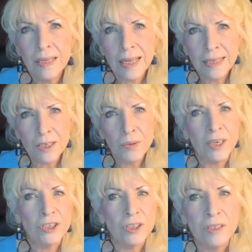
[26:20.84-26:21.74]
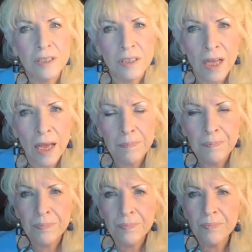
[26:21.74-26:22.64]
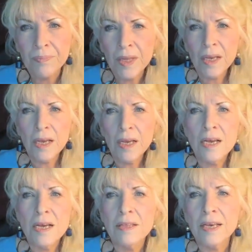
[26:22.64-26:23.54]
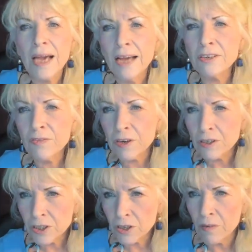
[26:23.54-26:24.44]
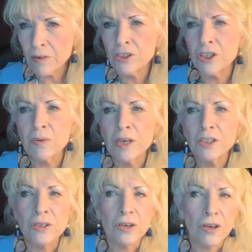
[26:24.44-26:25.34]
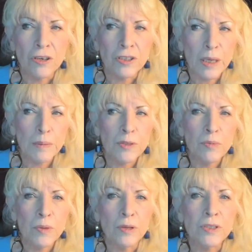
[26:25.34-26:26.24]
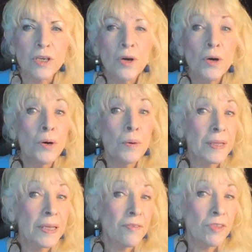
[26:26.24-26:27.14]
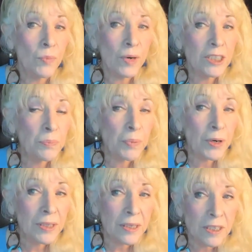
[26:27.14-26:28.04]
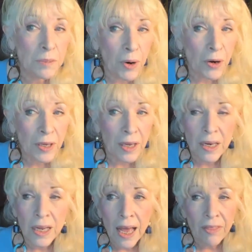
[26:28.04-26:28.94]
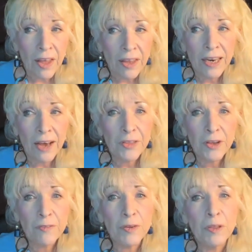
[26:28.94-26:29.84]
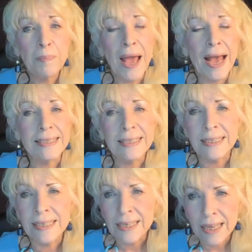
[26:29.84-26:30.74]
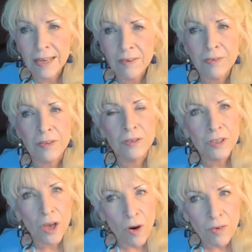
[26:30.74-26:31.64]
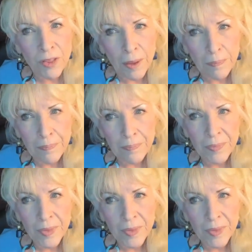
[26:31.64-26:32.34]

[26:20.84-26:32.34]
Lots of questions today. The controversy over generational curse comes from those who believe that once a person is born again, that nothing from the past has any influence over them.